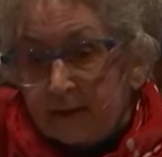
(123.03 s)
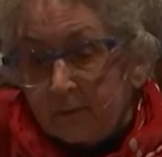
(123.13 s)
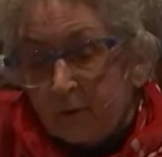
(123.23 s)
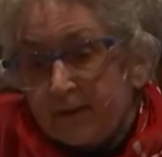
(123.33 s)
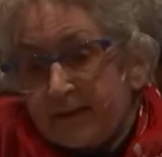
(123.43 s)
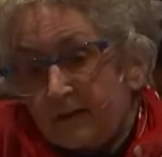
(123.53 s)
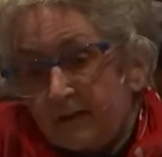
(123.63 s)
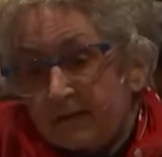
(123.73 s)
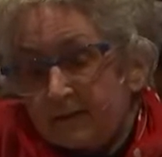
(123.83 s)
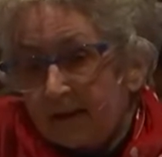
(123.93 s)
But was there
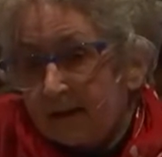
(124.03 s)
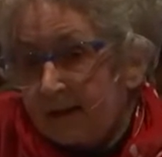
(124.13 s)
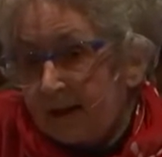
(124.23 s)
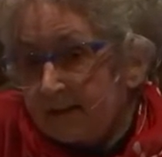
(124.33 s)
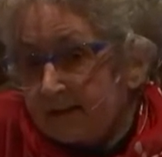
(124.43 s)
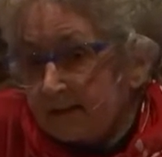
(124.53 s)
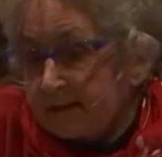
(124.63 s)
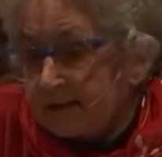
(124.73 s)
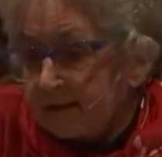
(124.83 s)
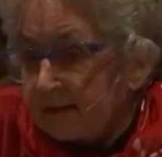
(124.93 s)
an
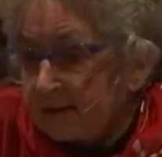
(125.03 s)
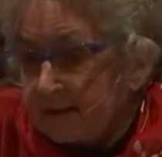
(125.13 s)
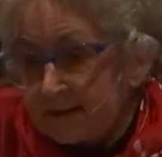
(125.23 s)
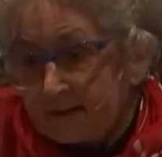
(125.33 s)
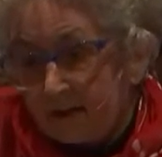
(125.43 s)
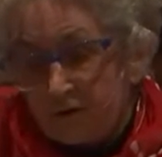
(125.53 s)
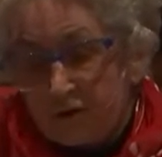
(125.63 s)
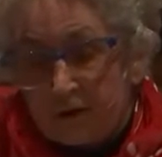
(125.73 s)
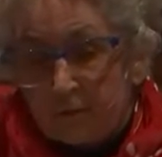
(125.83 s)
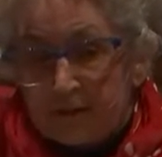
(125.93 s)
analysis that this
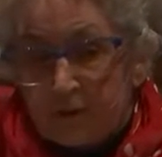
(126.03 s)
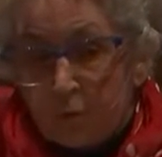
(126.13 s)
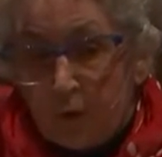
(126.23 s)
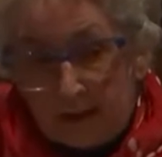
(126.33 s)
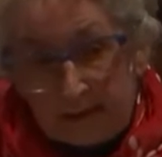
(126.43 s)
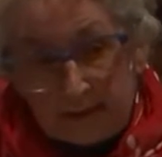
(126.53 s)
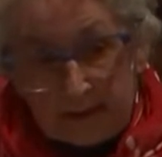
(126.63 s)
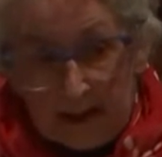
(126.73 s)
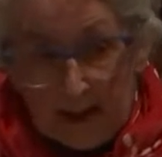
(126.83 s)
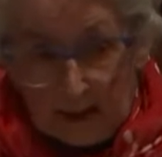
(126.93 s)
country was well
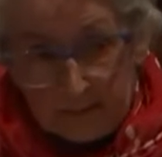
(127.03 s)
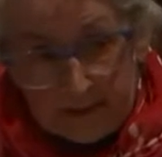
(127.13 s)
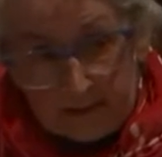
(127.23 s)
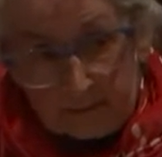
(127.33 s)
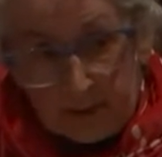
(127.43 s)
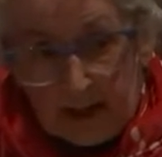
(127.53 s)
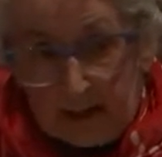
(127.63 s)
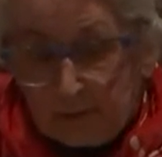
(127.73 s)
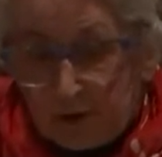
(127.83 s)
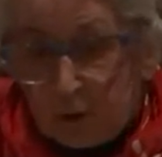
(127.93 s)
inhabited by
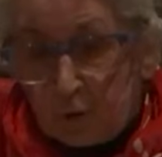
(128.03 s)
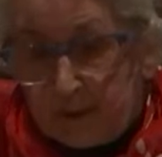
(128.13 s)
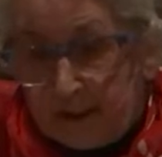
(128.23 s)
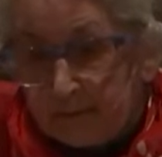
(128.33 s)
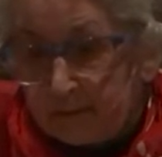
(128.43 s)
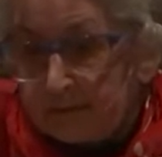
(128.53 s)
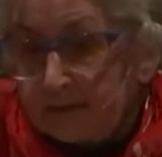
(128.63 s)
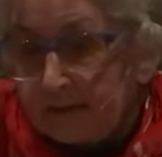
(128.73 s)
Aboriginal people?